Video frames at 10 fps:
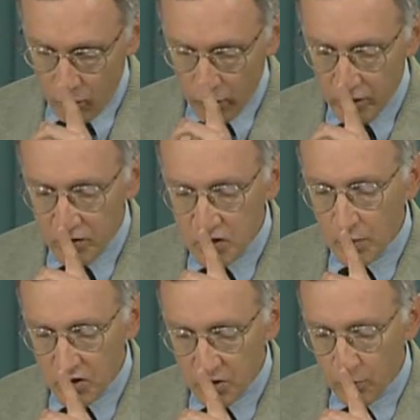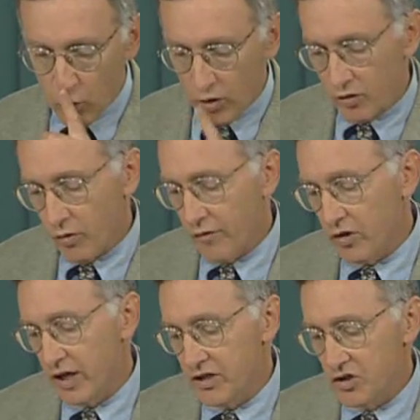One of his most important
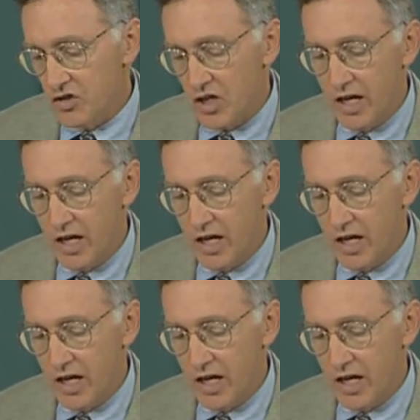revelations